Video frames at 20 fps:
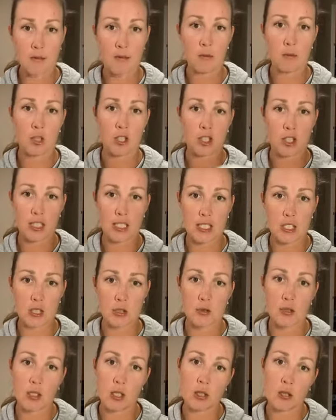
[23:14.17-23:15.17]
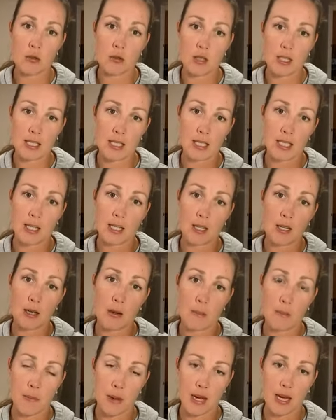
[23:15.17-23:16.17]
which leads you to the
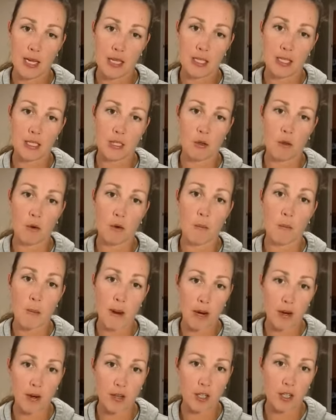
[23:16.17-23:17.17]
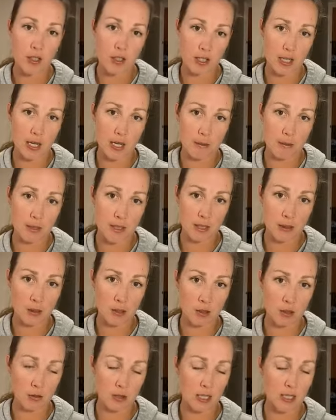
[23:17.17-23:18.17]
zinc-based or barrier-type
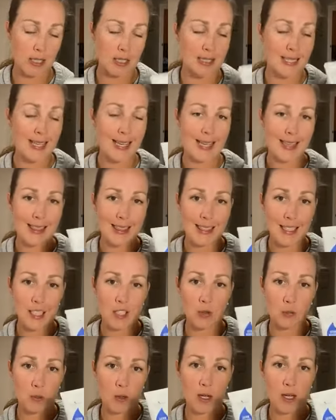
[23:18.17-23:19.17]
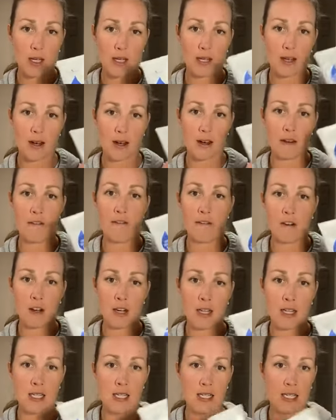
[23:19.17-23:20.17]
sunscreens. This one, I
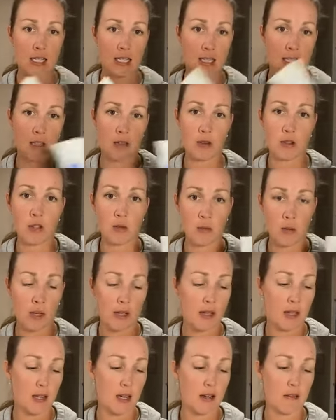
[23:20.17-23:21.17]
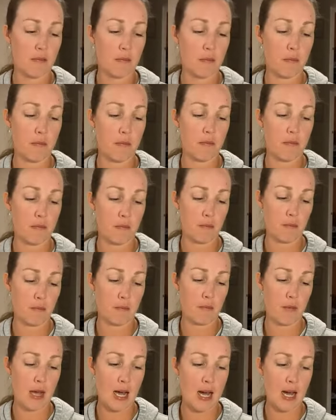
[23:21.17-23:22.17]
find, is the only one that I've
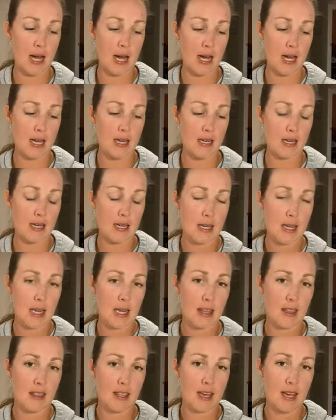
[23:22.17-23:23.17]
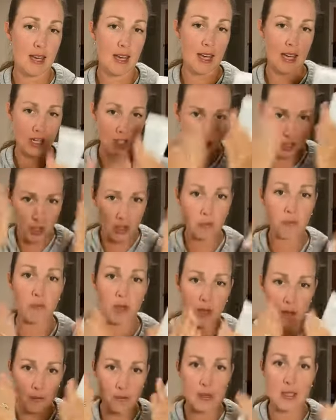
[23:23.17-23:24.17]
had that actually
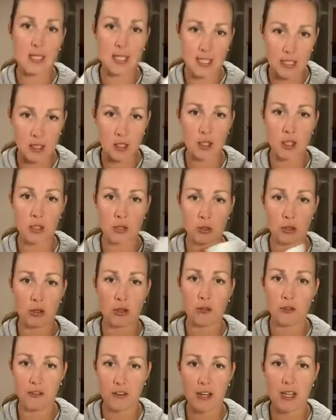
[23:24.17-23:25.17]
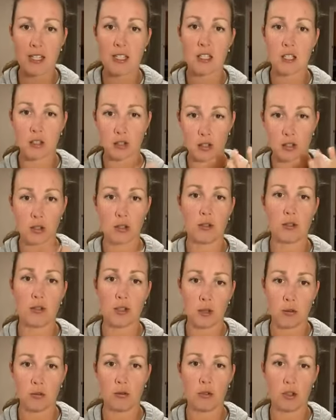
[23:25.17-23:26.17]
rubs into your face so you
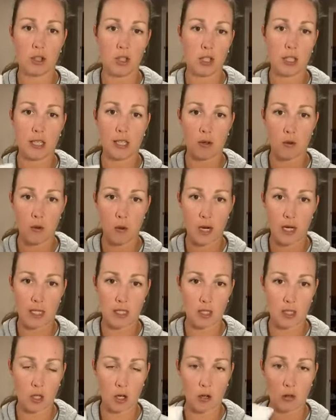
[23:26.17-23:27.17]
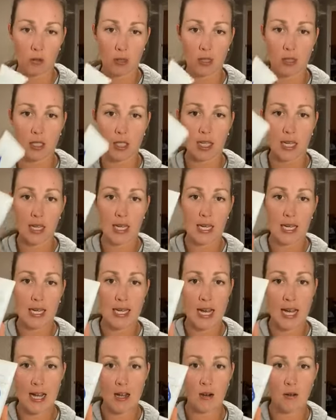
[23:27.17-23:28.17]
don't look like a white ghost.
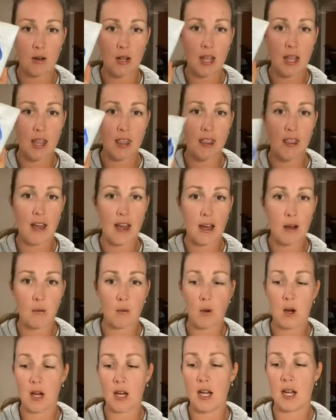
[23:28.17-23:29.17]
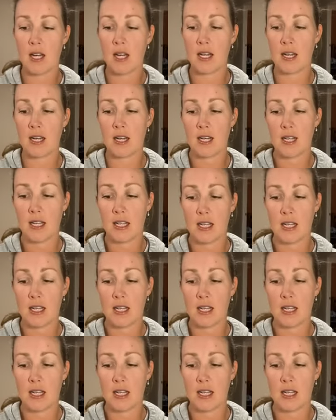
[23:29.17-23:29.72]
Now, that one